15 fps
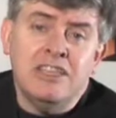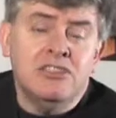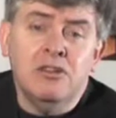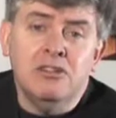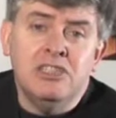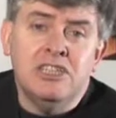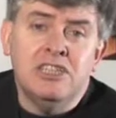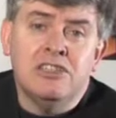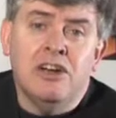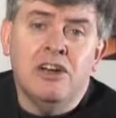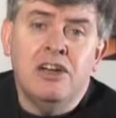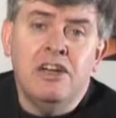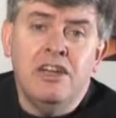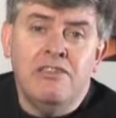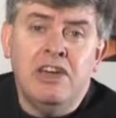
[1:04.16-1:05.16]
not just kind
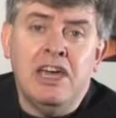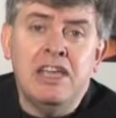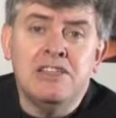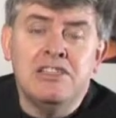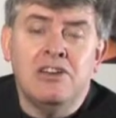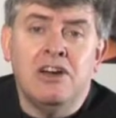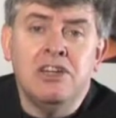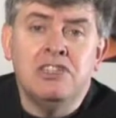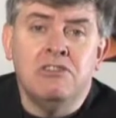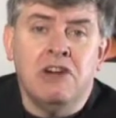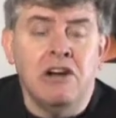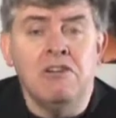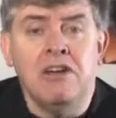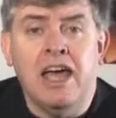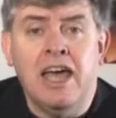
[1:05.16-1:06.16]
of living inside your
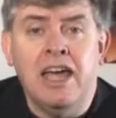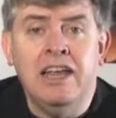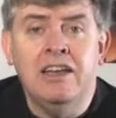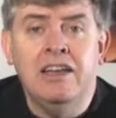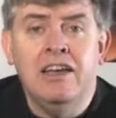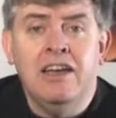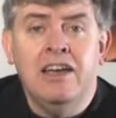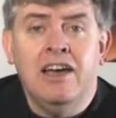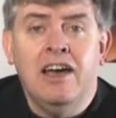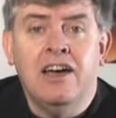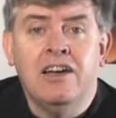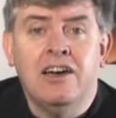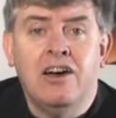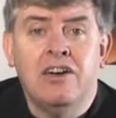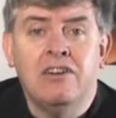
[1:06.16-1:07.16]
own head
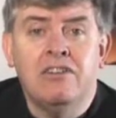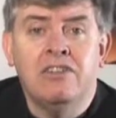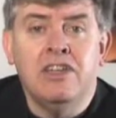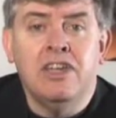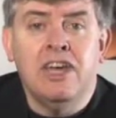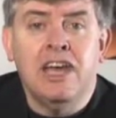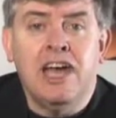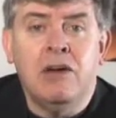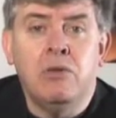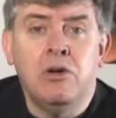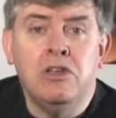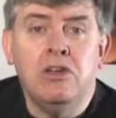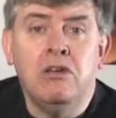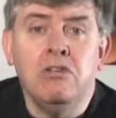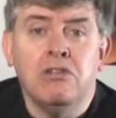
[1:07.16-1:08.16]
and kind of thinking out
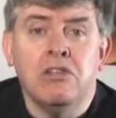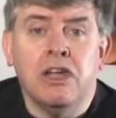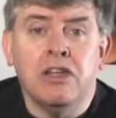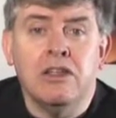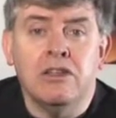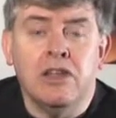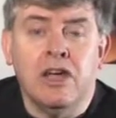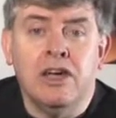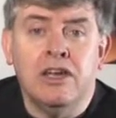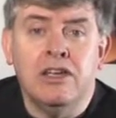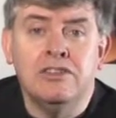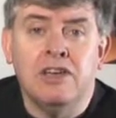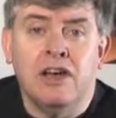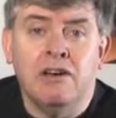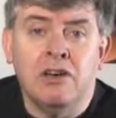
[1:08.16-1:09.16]
what you think uh,
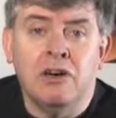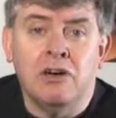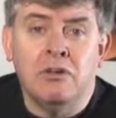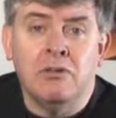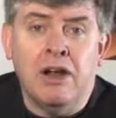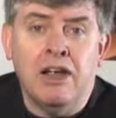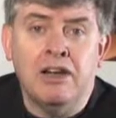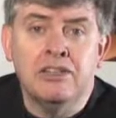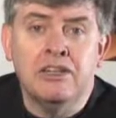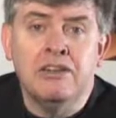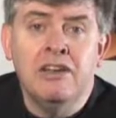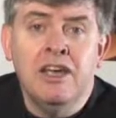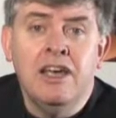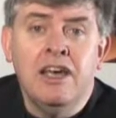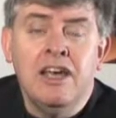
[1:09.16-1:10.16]
is going on around you.
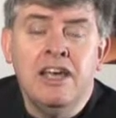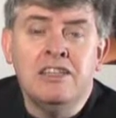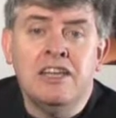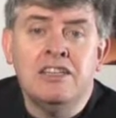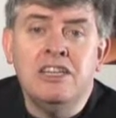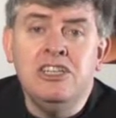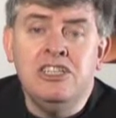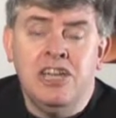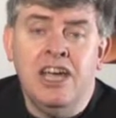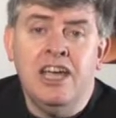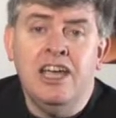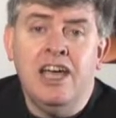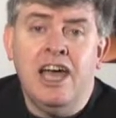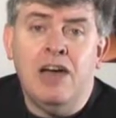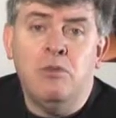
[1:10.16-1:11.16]
It's actually
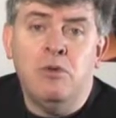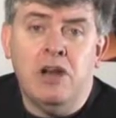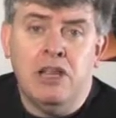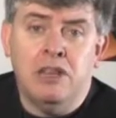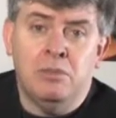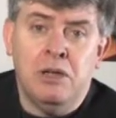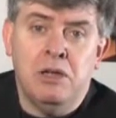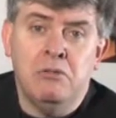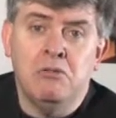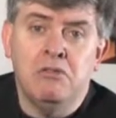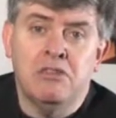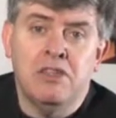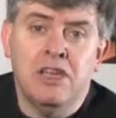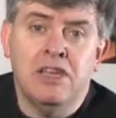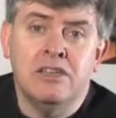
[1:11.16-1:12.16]
checking out what other people
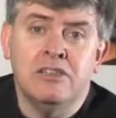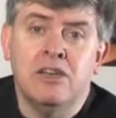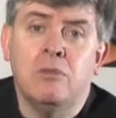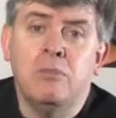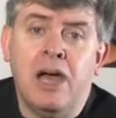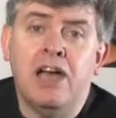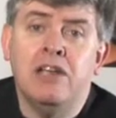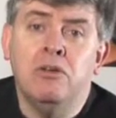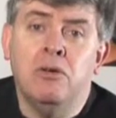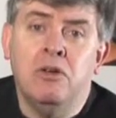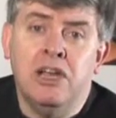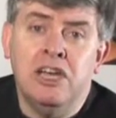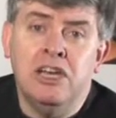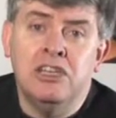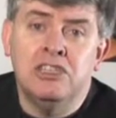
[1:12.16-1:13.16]
think about your
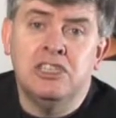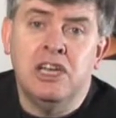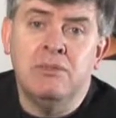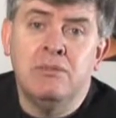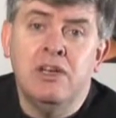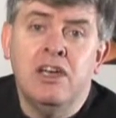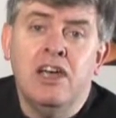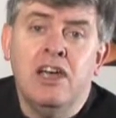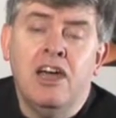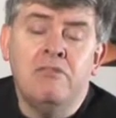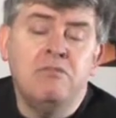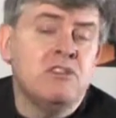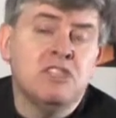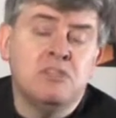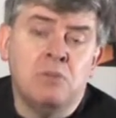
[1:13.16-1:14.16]
leadership
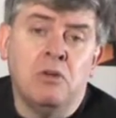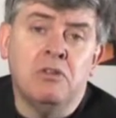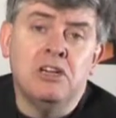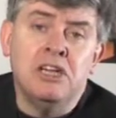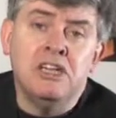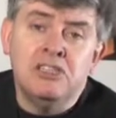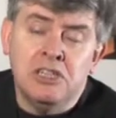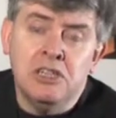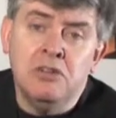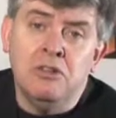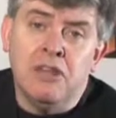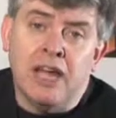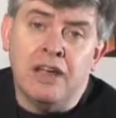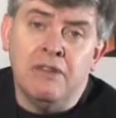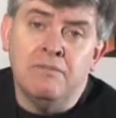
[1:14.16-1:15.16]
and responding to
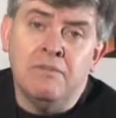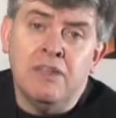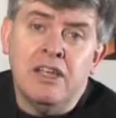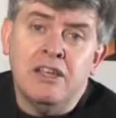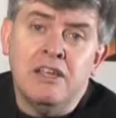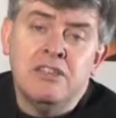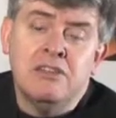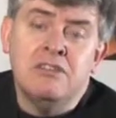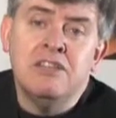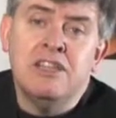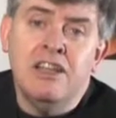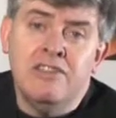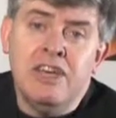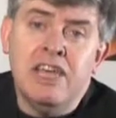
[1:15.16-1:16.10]
that. So it's living